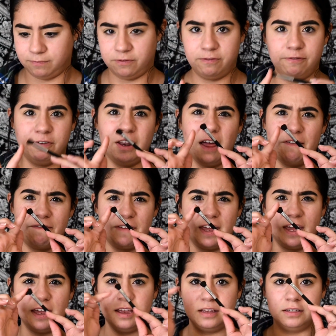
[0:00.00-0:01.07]

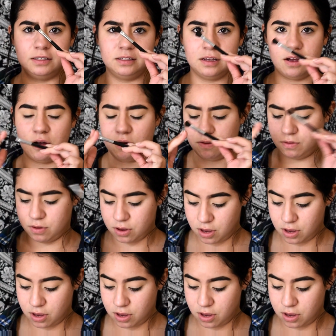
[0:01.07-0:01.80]
fluffy, so